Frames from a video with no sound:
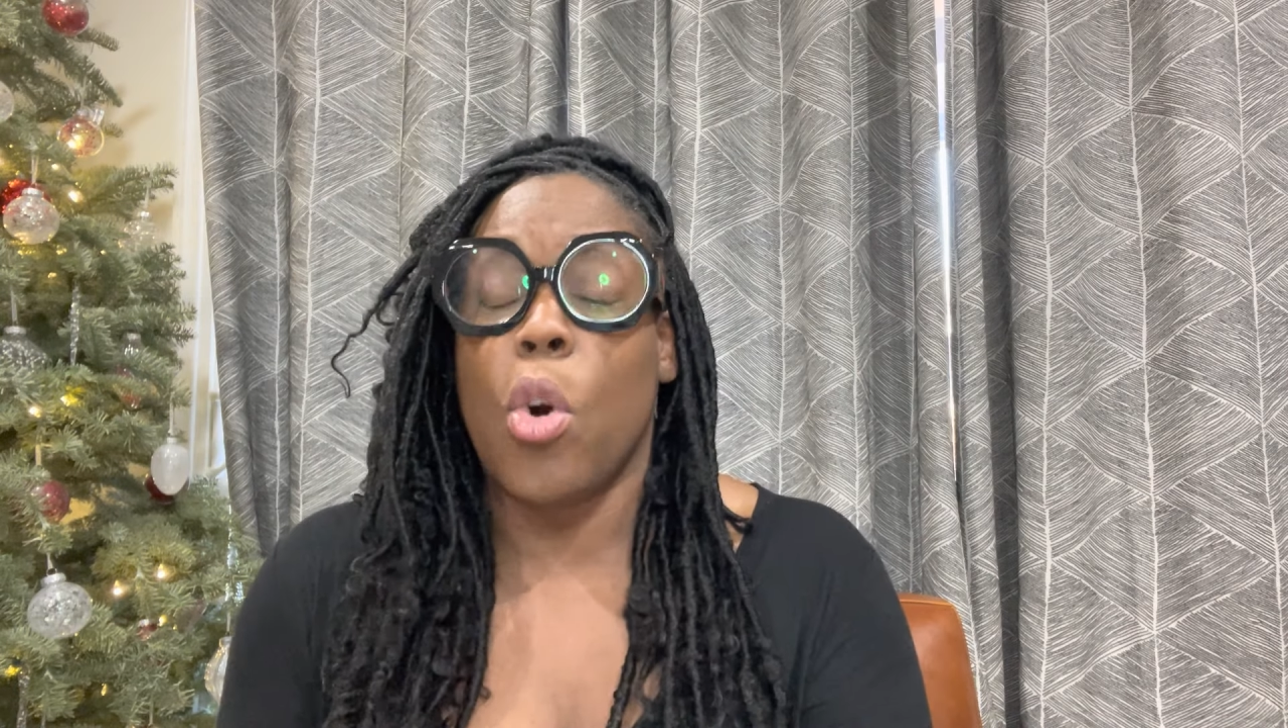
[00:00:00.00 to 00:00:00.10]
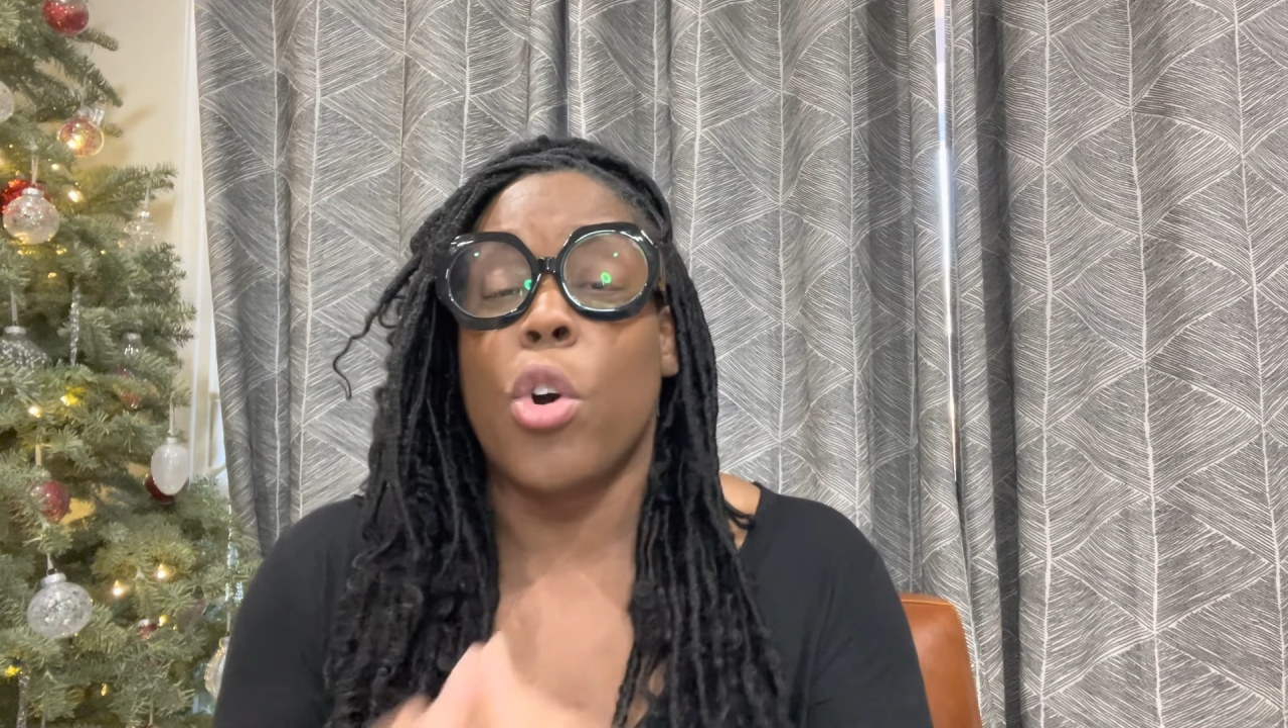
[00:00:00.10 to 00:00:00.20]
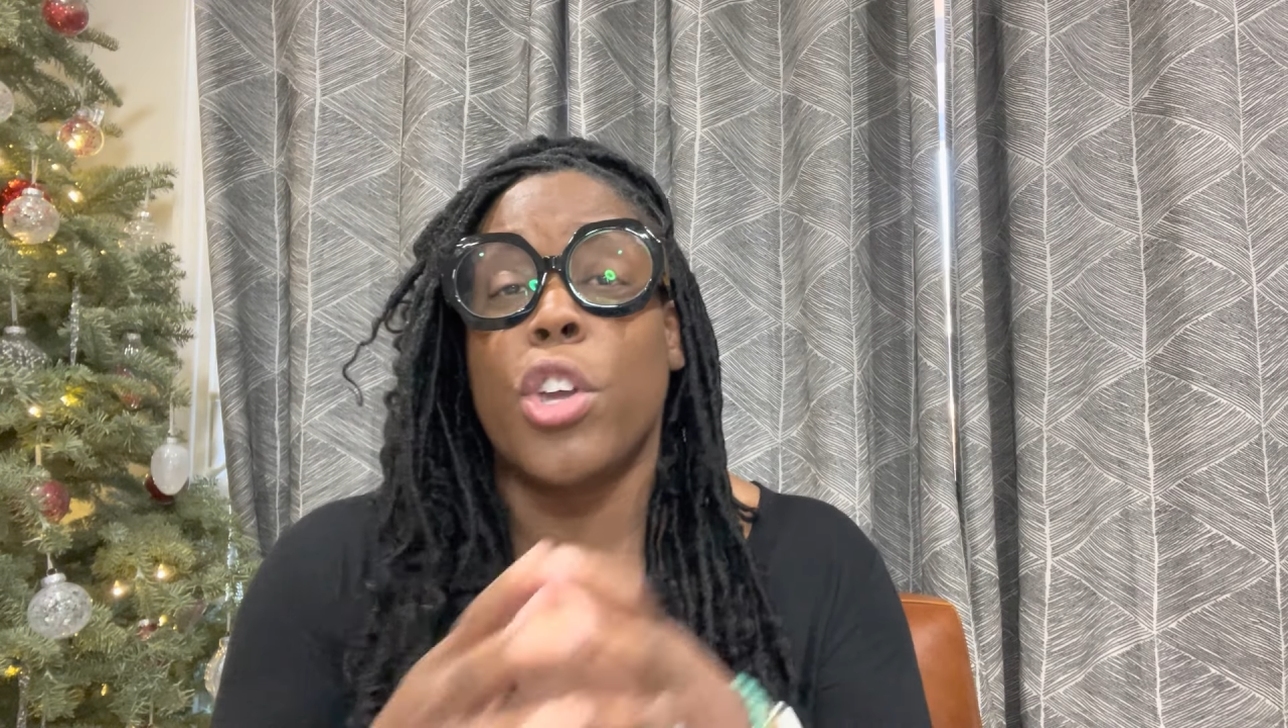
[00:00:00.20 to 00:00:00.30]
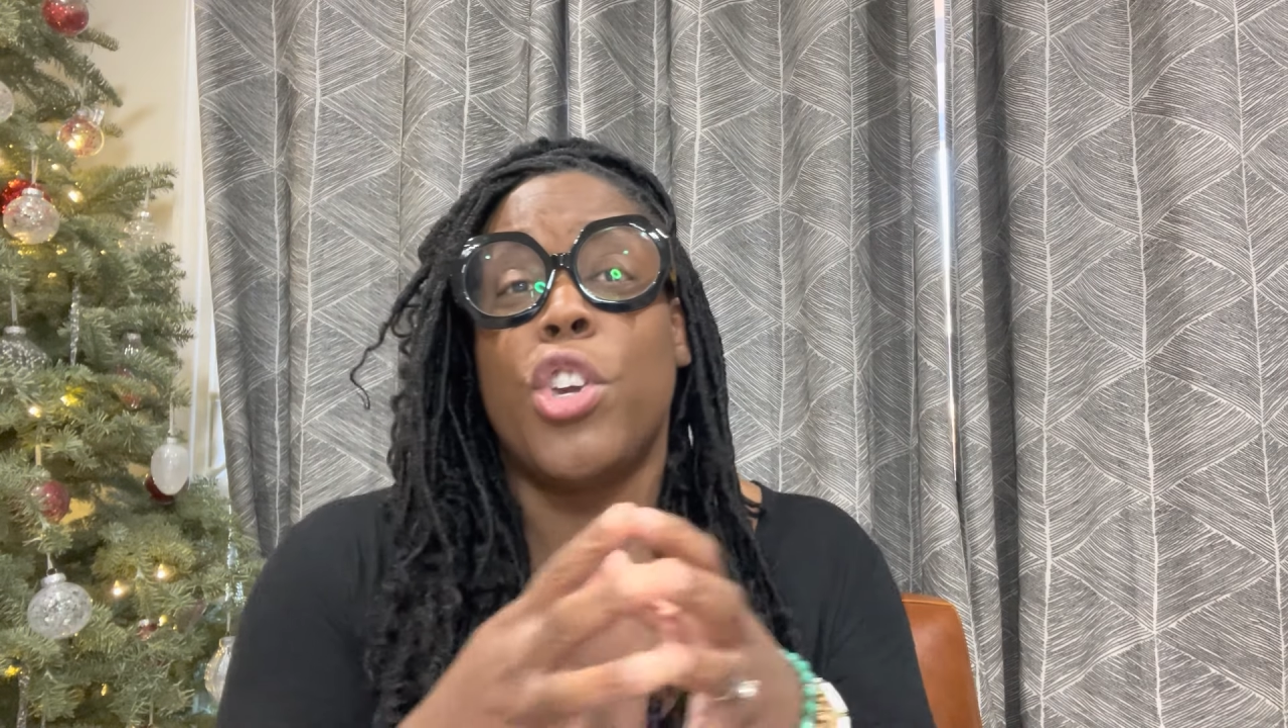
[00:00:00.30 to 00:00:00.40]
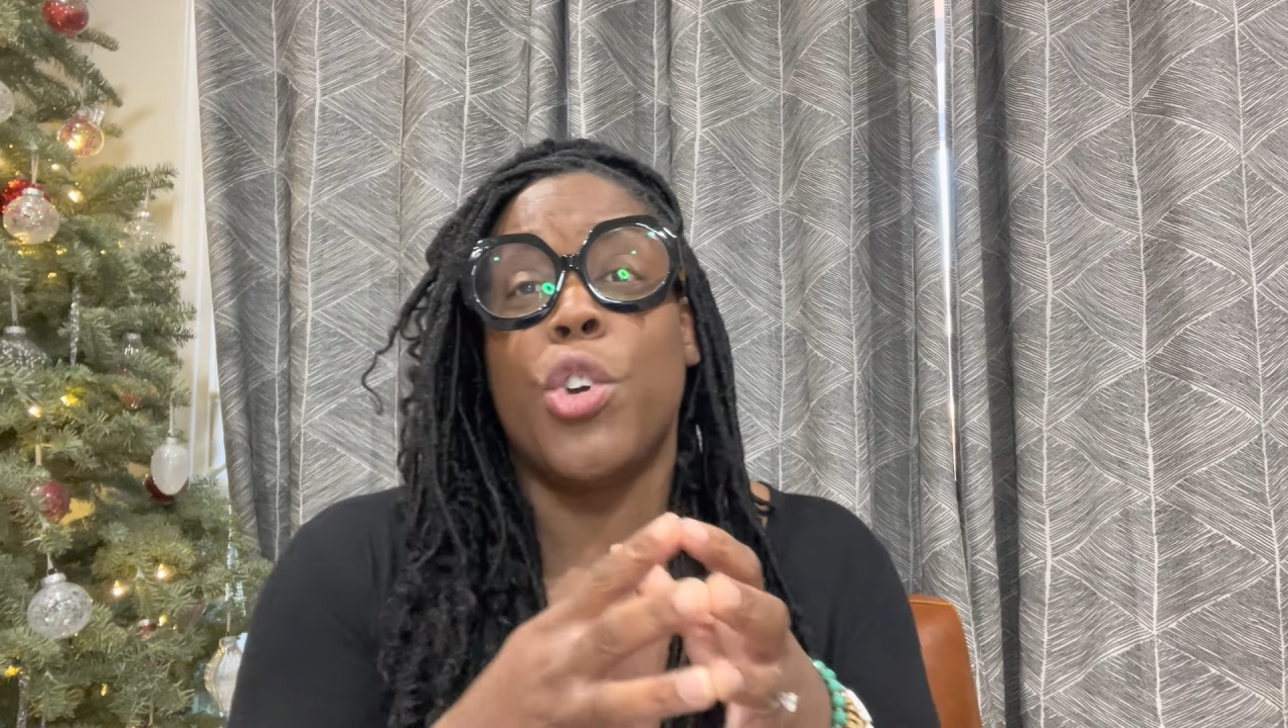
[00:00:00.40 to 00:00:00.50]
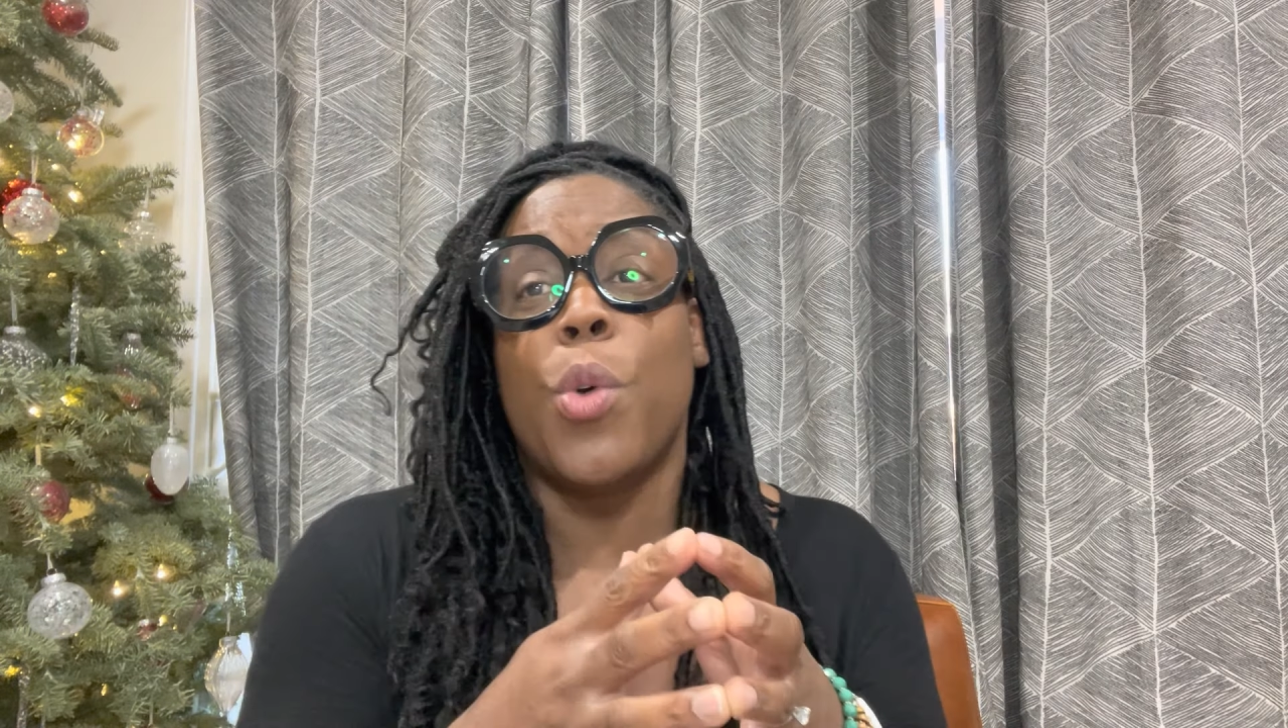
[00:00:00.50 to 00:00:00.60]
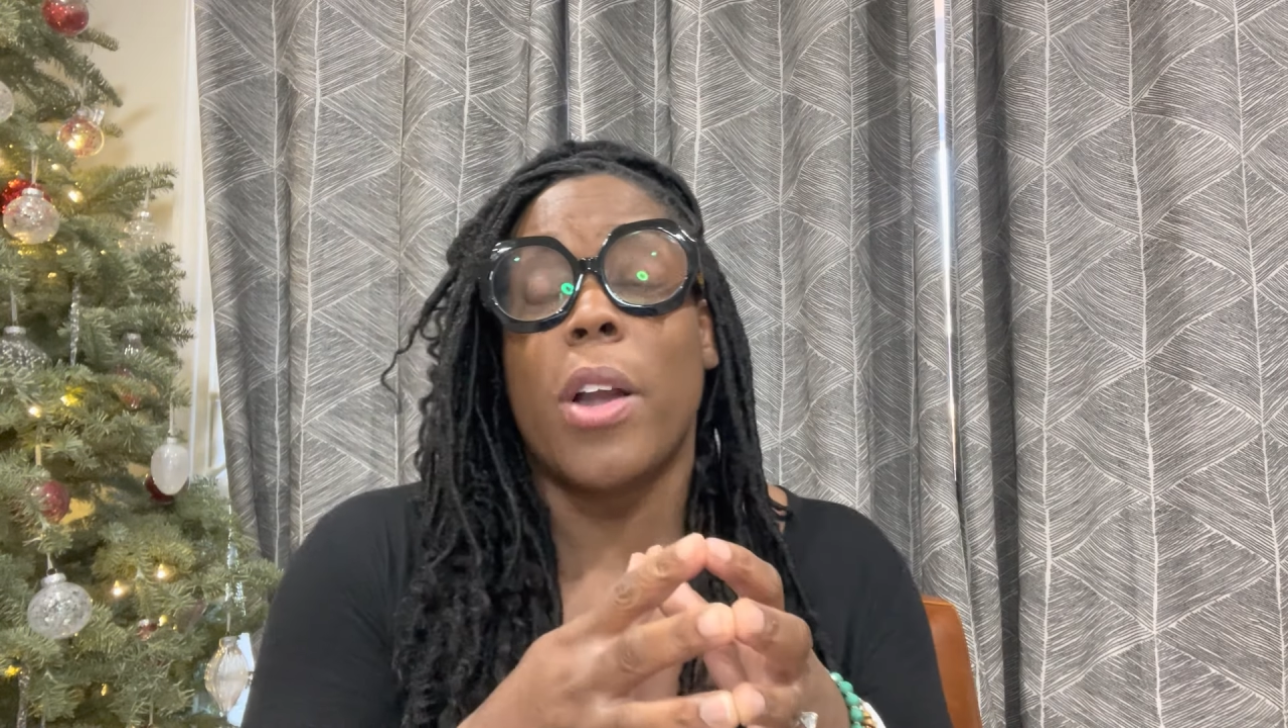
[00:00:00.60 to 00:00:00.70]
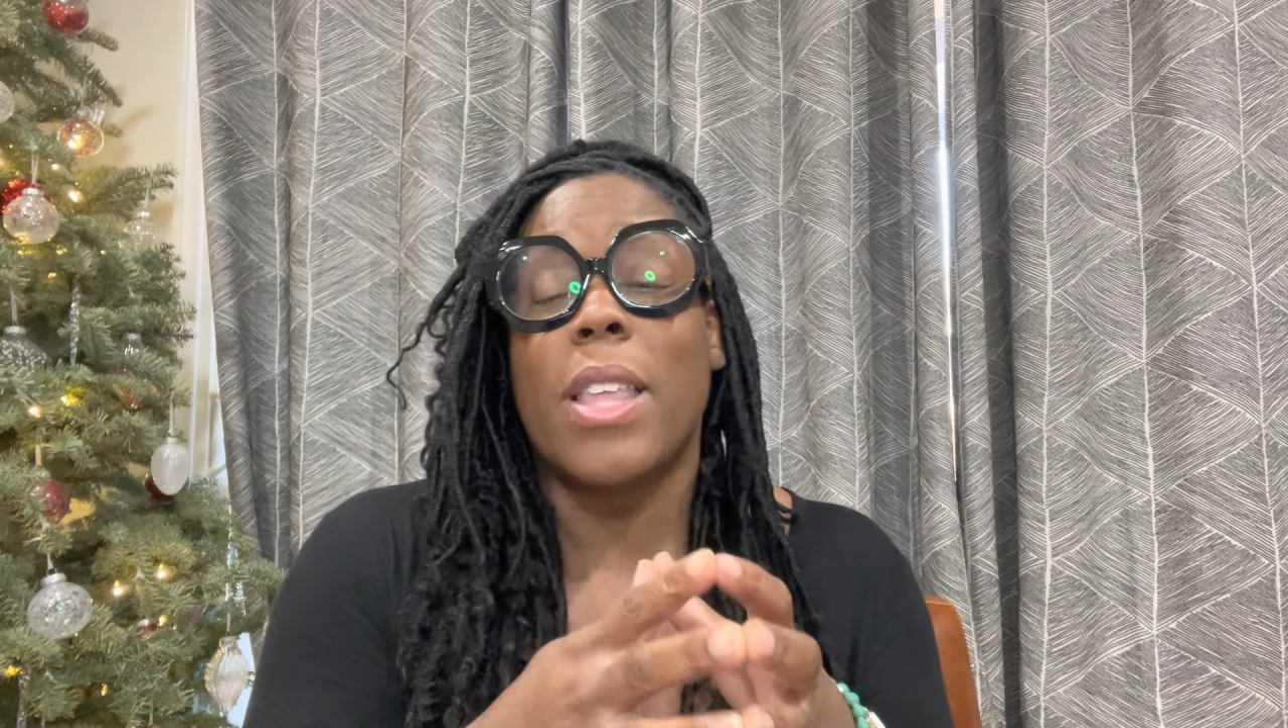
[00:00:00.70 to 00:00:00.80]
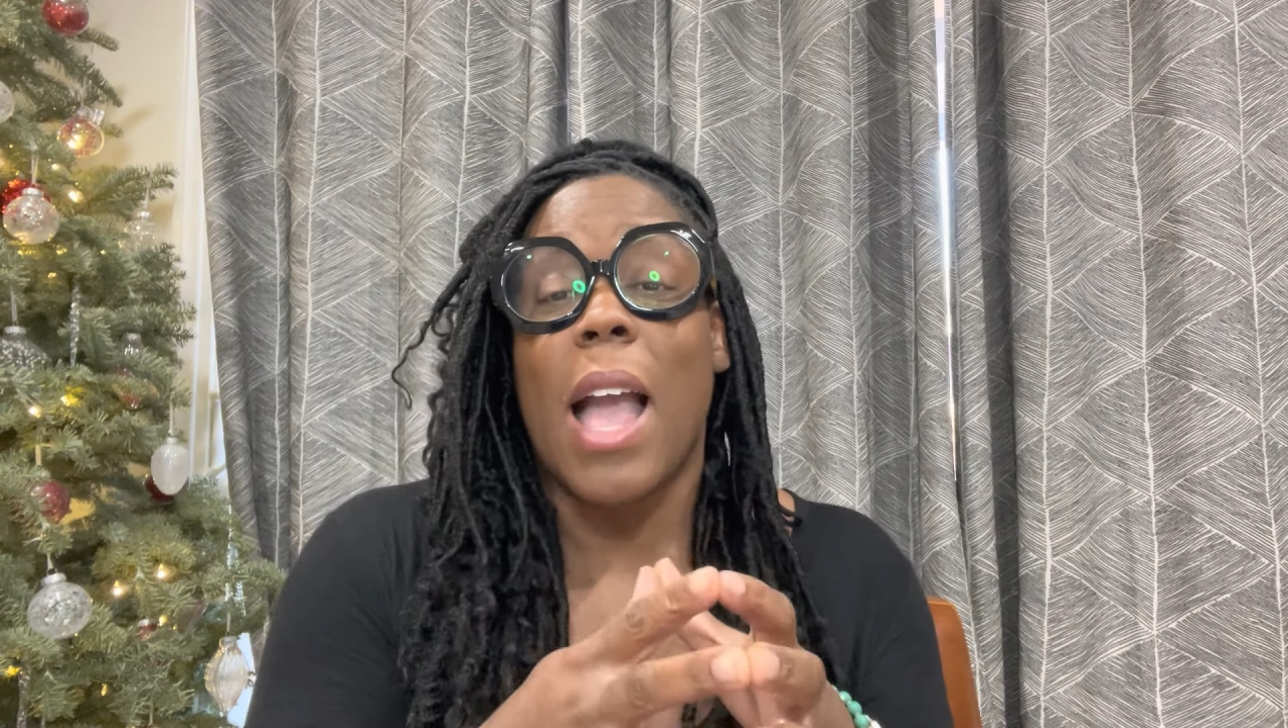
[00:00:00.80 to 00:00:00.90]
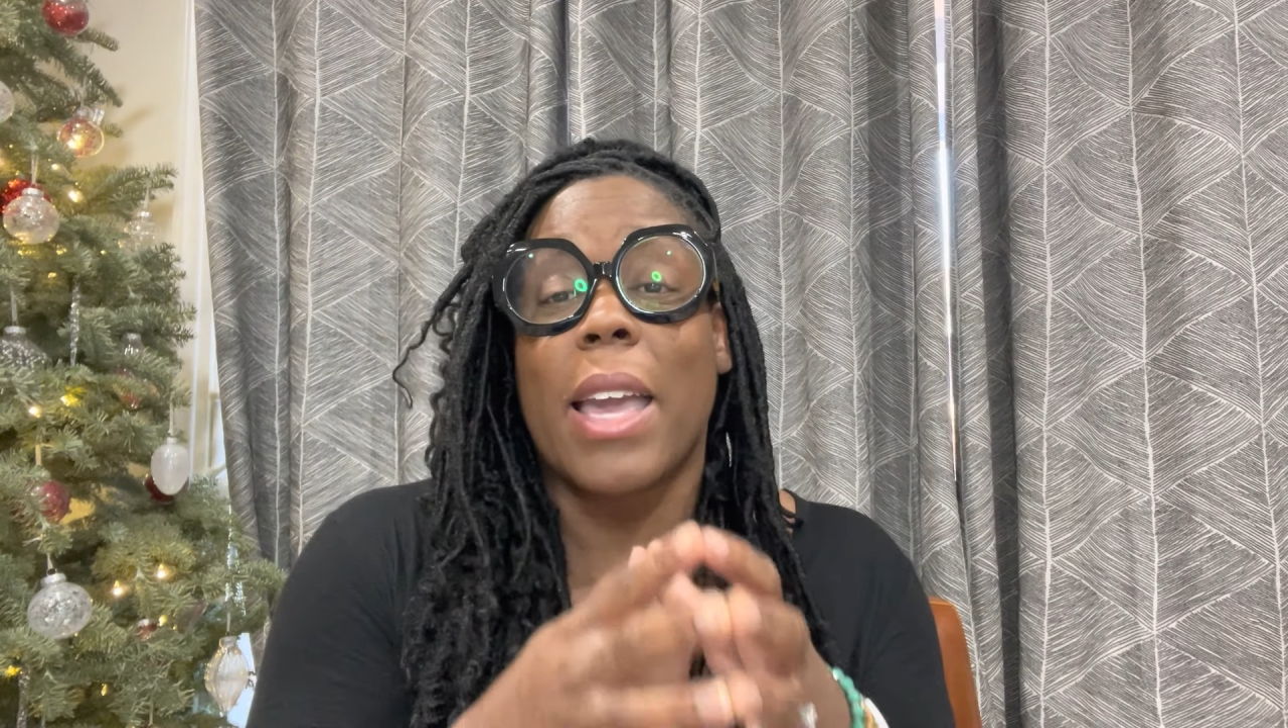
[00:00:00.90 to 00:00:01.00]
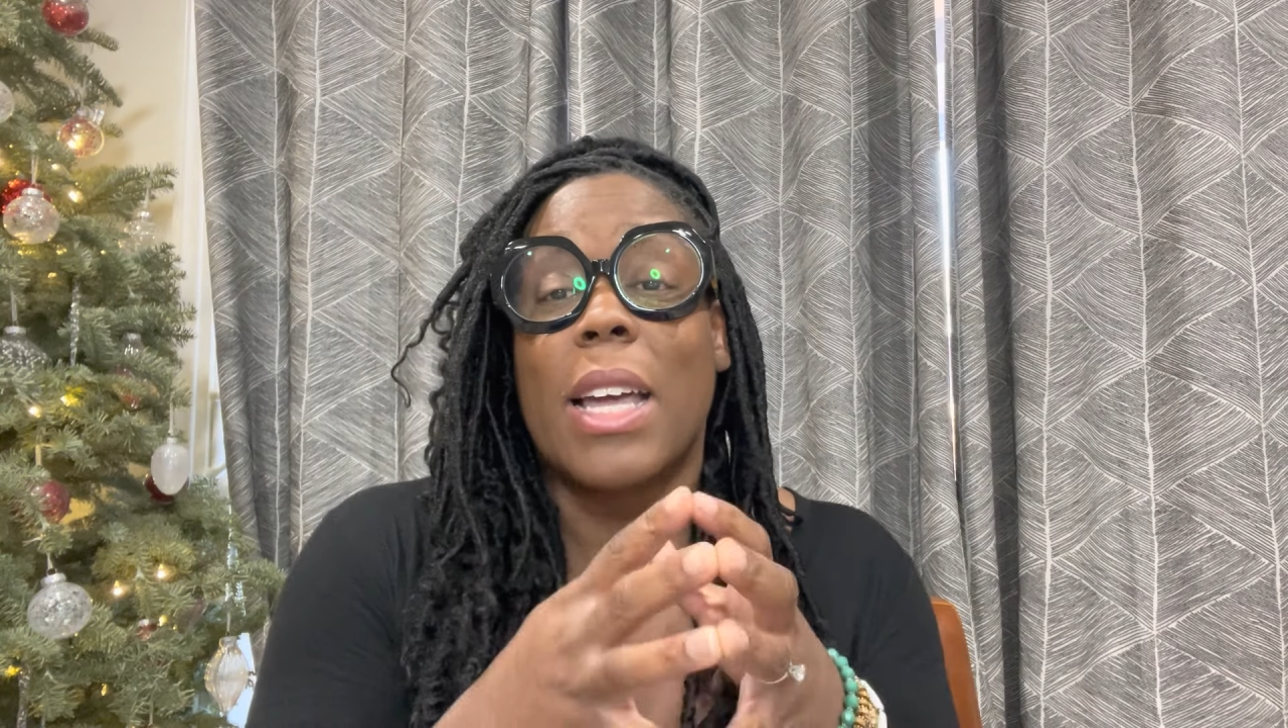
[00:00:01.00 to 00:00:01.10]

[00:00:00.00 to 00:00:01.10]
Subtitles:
or you are not